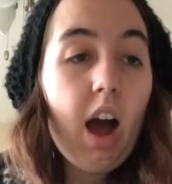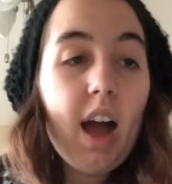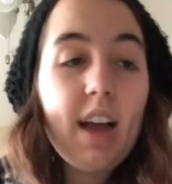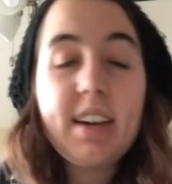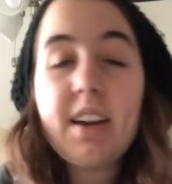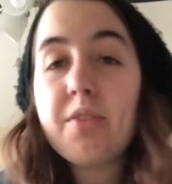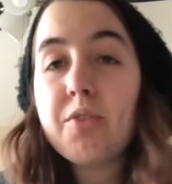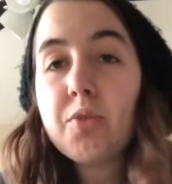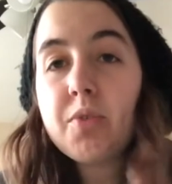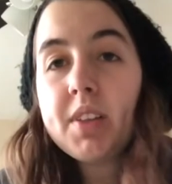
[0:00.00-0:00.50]
I
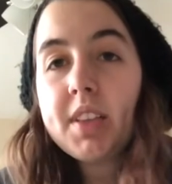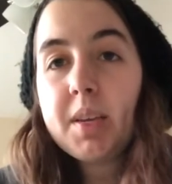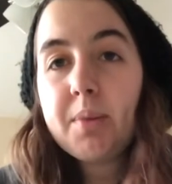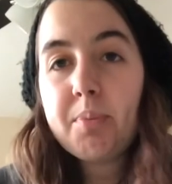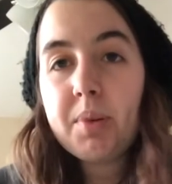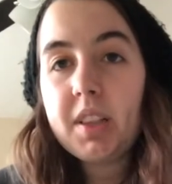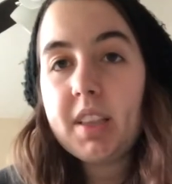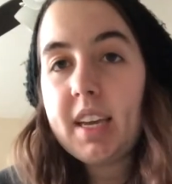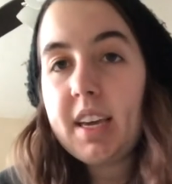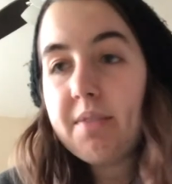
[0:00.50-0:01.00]
never really
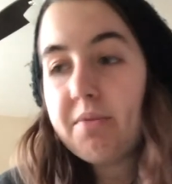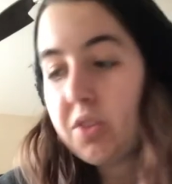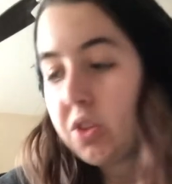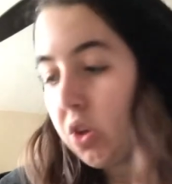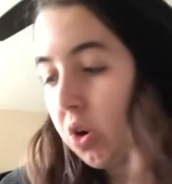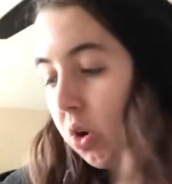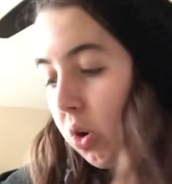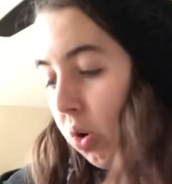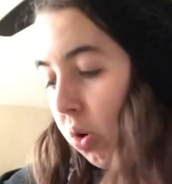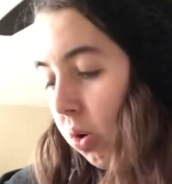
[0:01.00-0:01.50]
believed
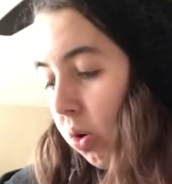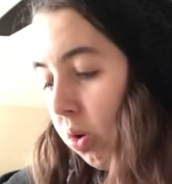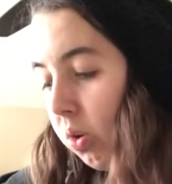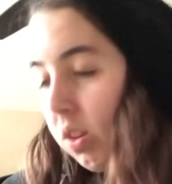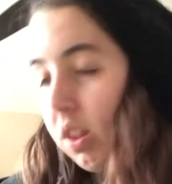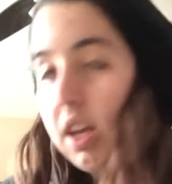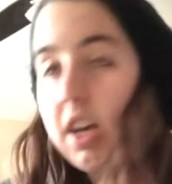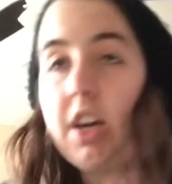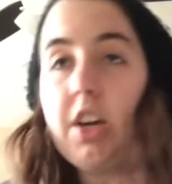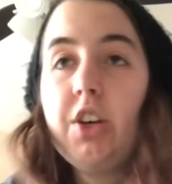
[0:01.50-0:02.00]
the
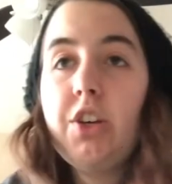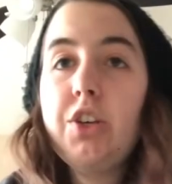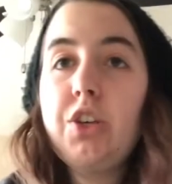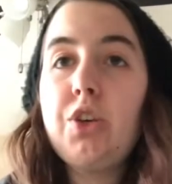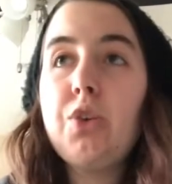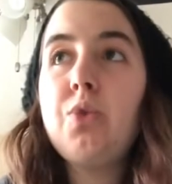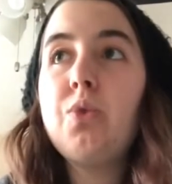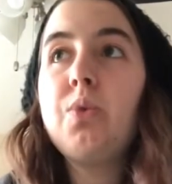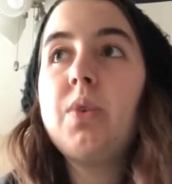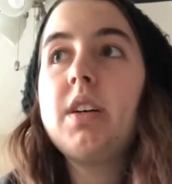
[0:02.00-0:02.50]
whole
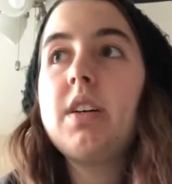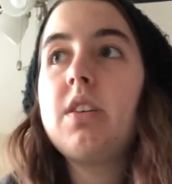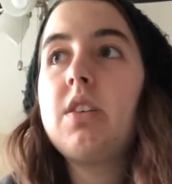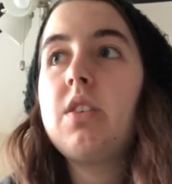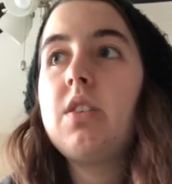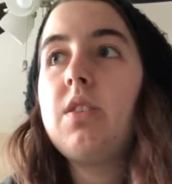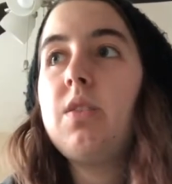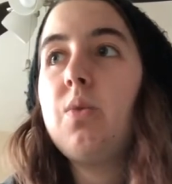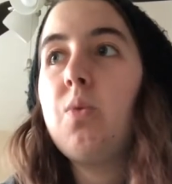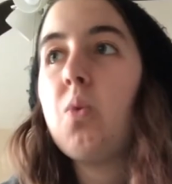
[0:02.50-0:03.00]
you
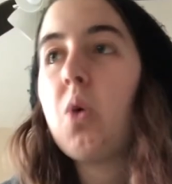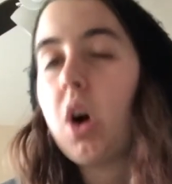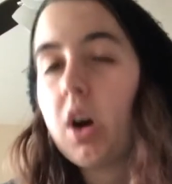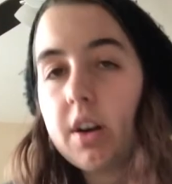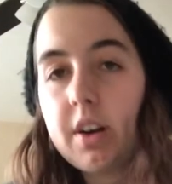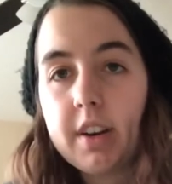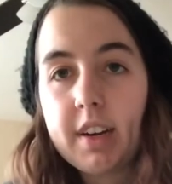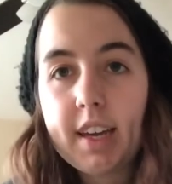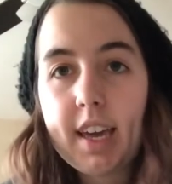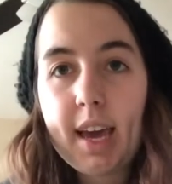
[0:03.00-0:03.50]
will
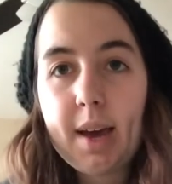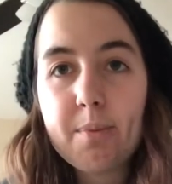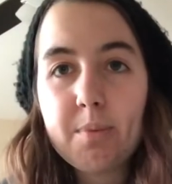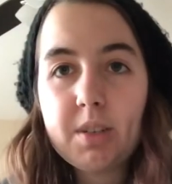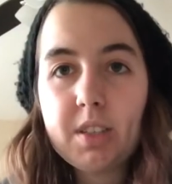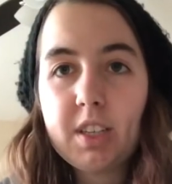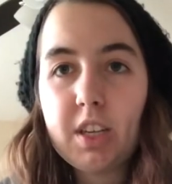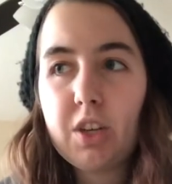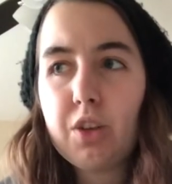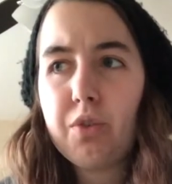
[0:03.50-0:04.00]
walk on a
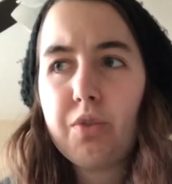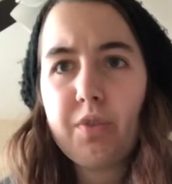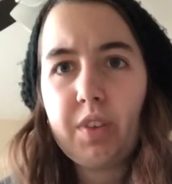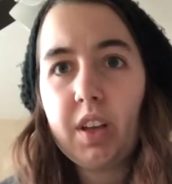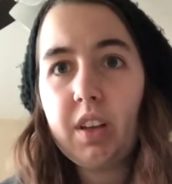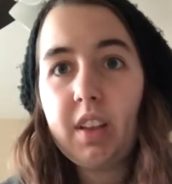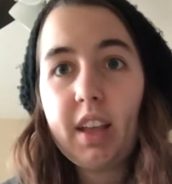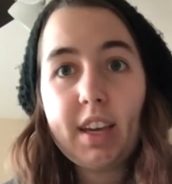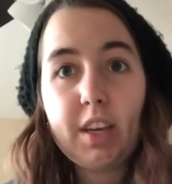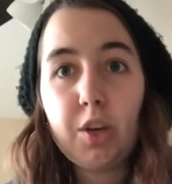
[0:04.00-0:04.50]
campus and you
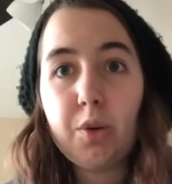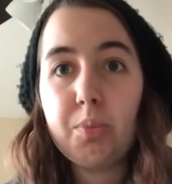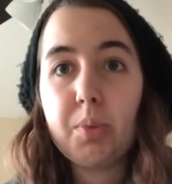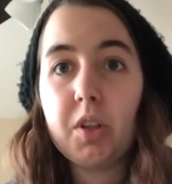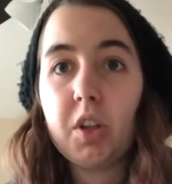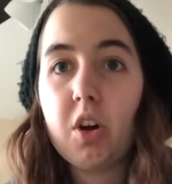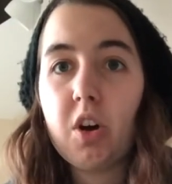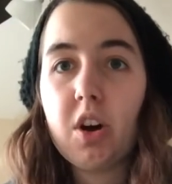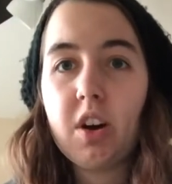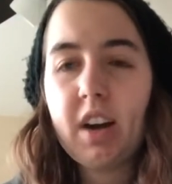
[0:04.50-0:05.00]
feel like you
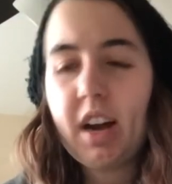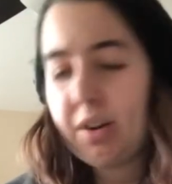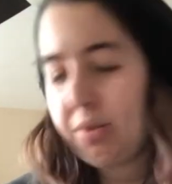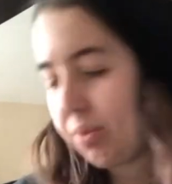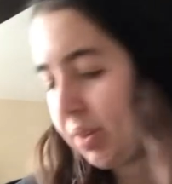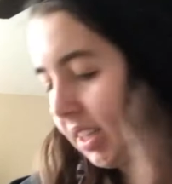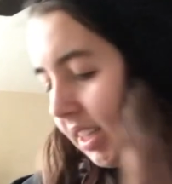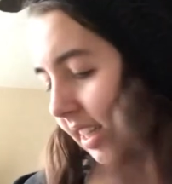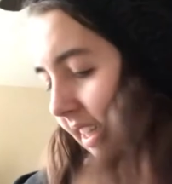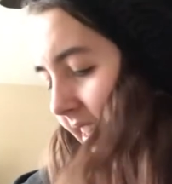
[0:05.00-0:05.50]
belong. I
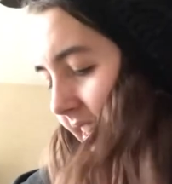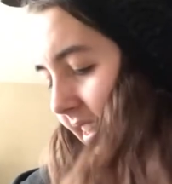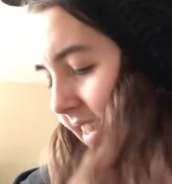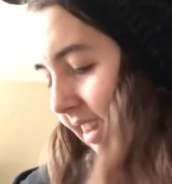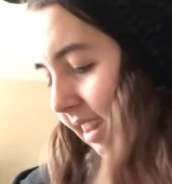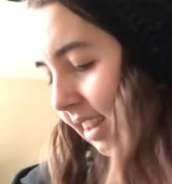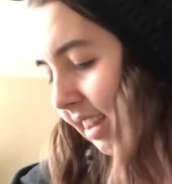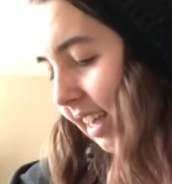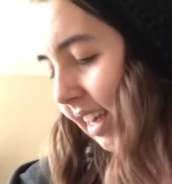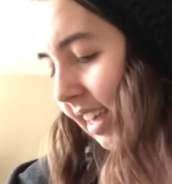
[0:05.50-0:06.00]
really
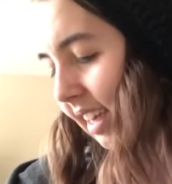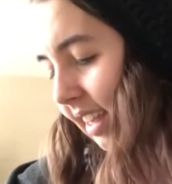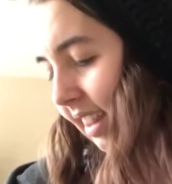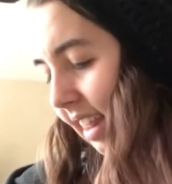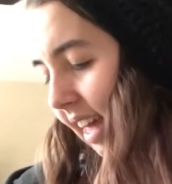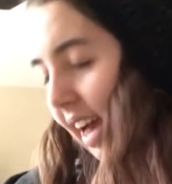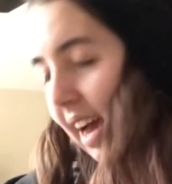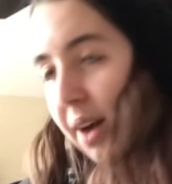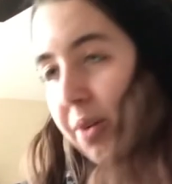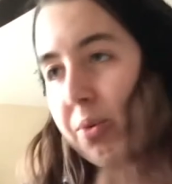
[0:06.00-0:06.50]
didn't think
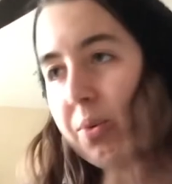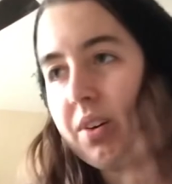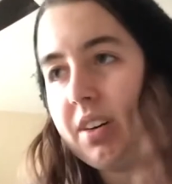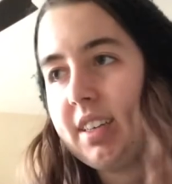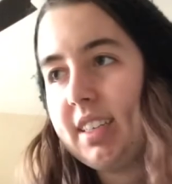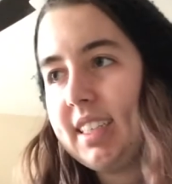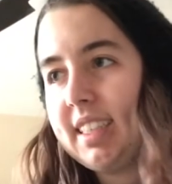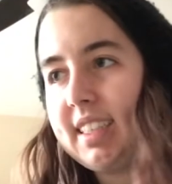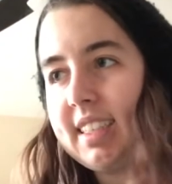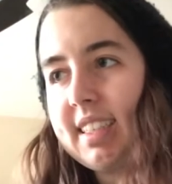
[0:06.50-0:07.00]
that
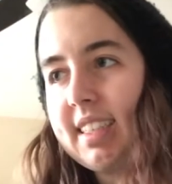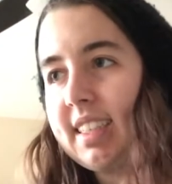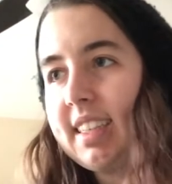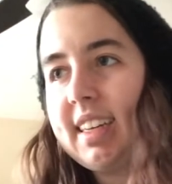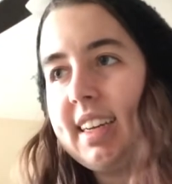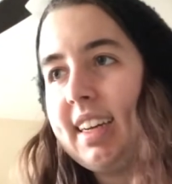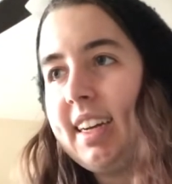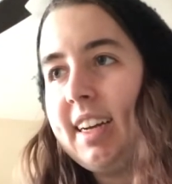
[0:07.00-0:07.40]
was